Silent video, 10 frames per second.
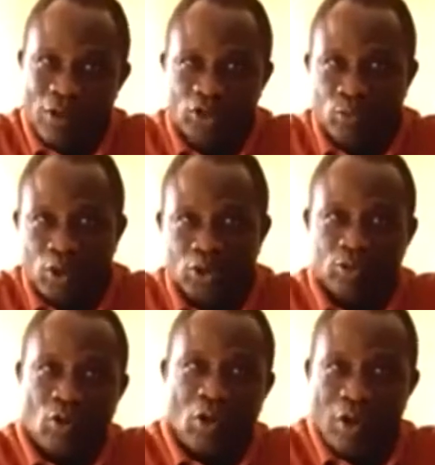to
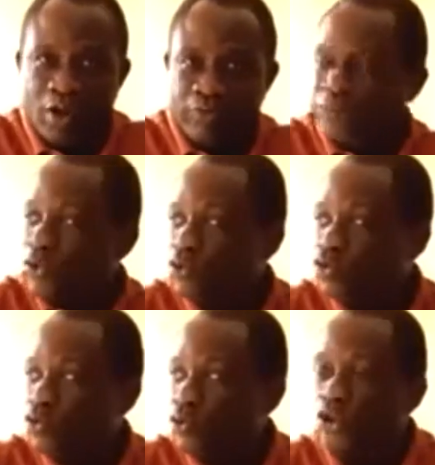Baltimore, flew to
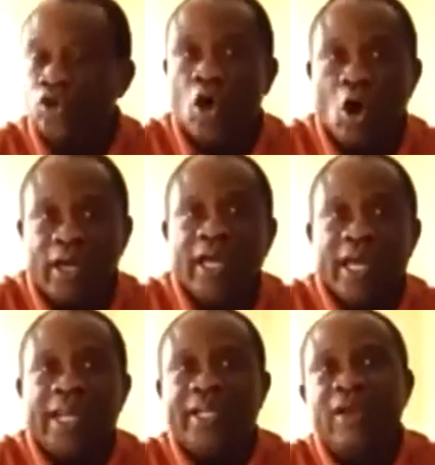New York,
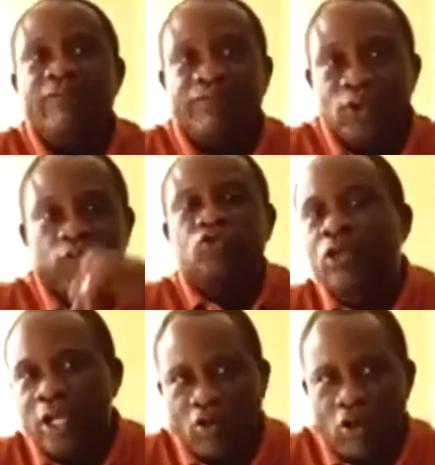and then flew to
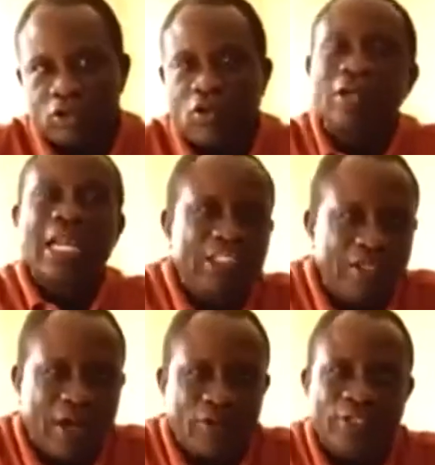Lagos on
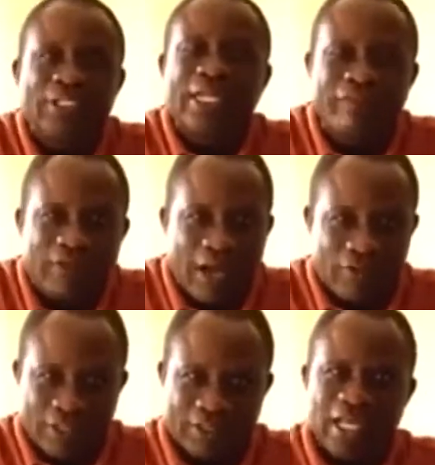Nigeria with 11
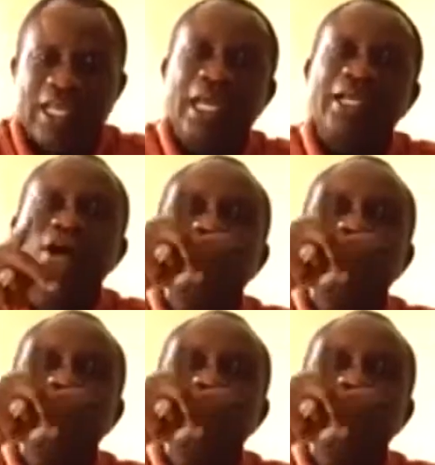hours. And then we